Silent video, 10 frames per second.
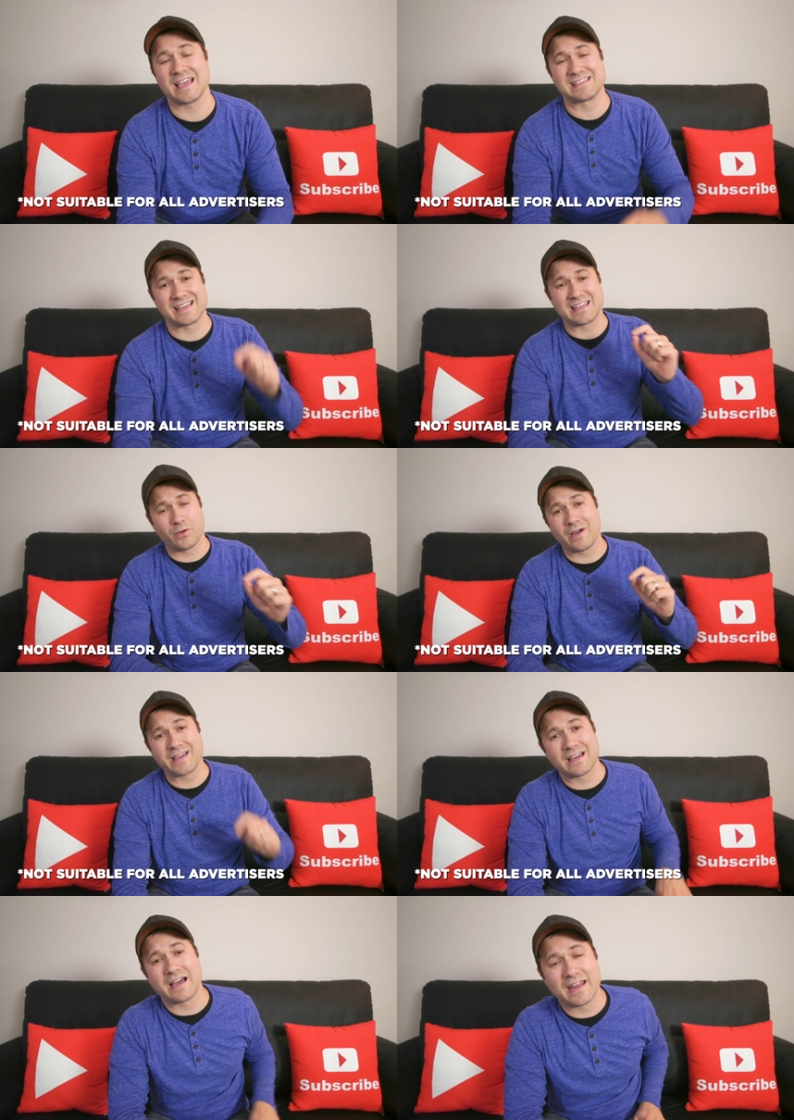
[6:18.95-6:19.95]
has that yellow
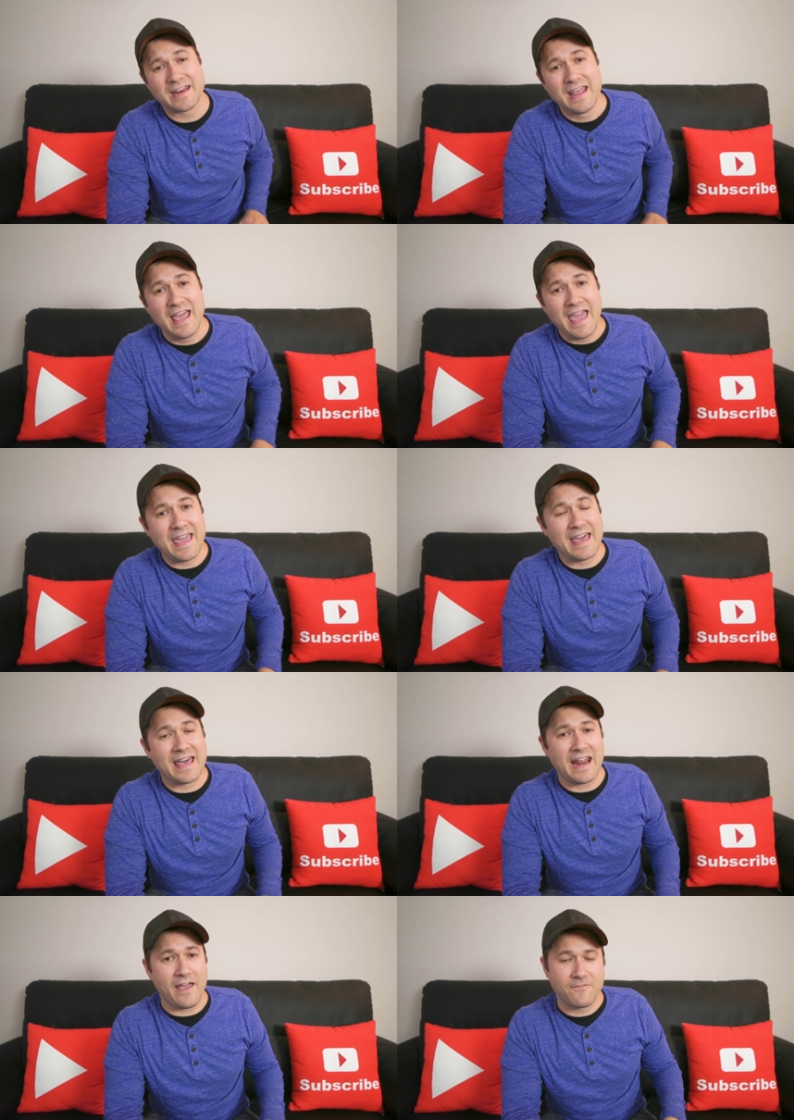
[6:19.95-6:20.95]
icon,
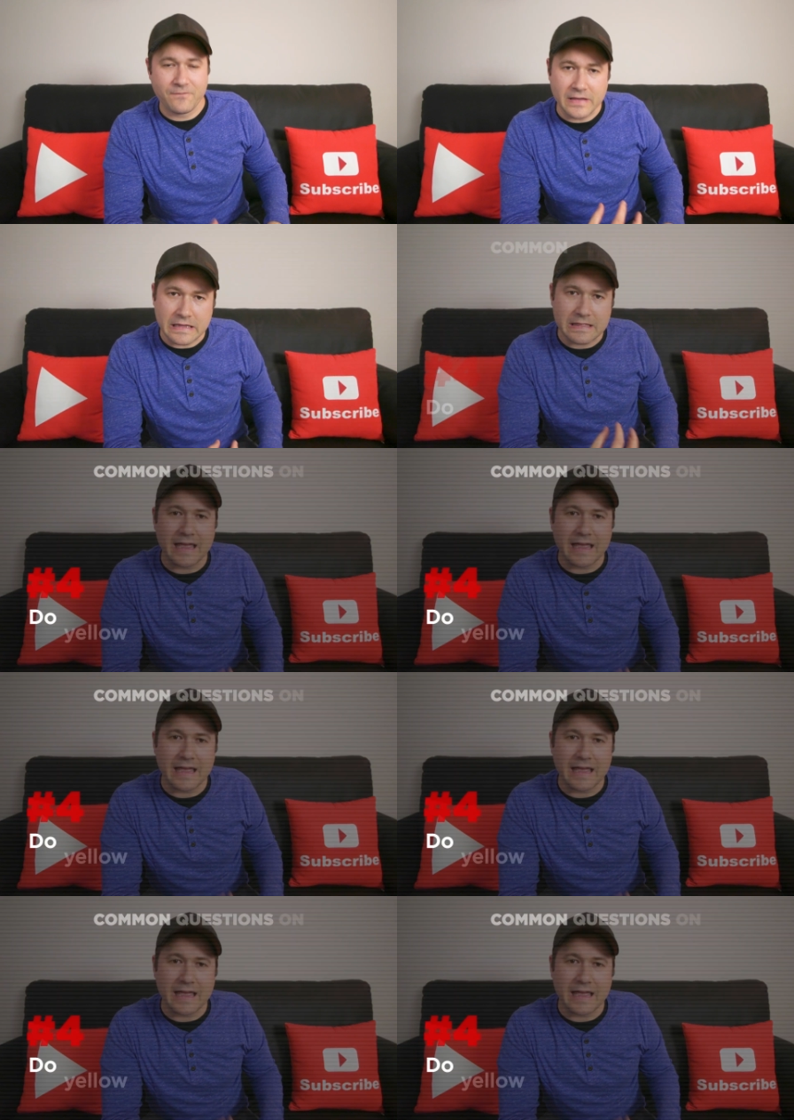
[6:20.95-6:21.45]
and I feel